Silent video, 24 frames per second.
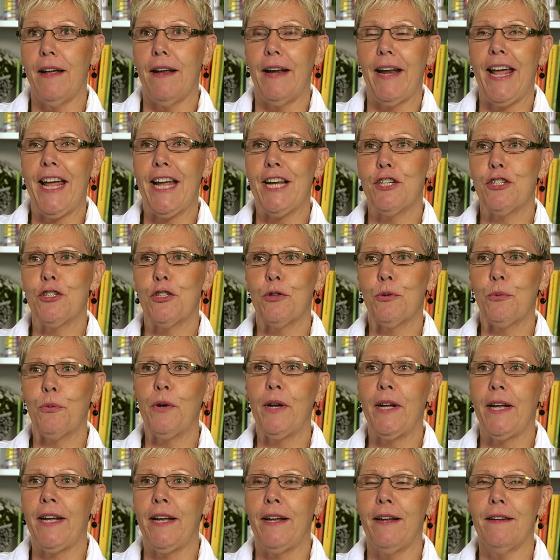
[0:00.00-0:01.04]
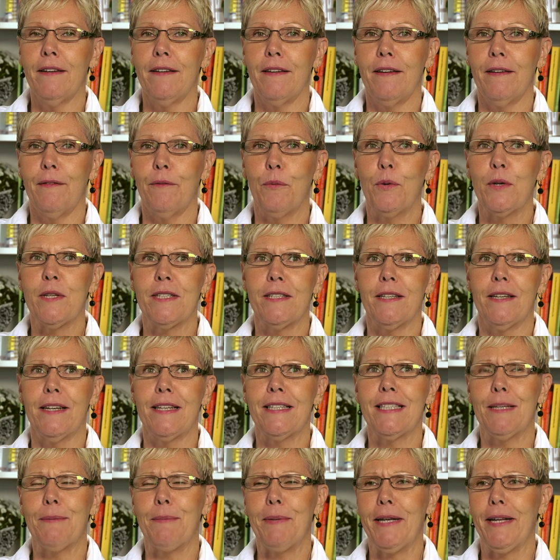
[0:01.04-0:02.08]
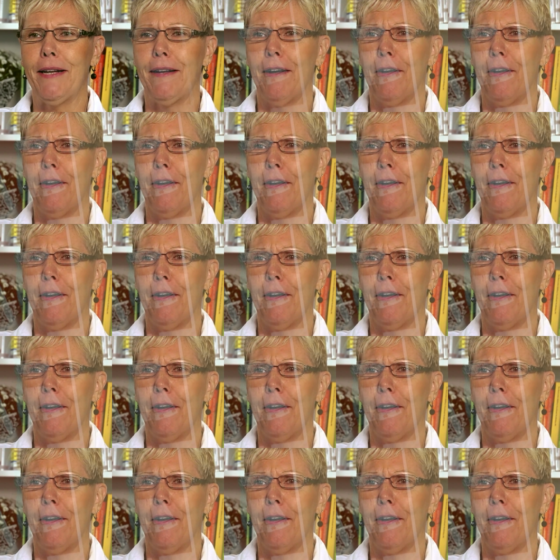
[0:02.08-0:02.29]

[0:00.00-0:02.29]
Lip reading: at age 3, was exhibiting